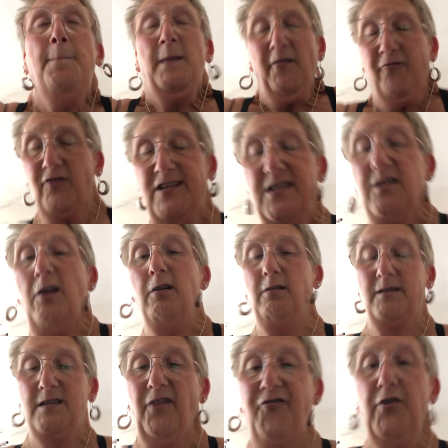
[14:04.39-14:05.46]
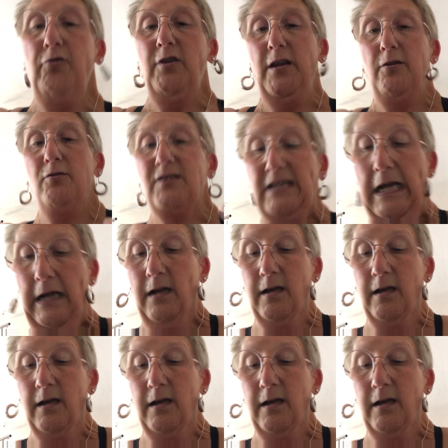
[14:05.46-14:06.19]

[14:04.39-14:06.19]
For starters, if you use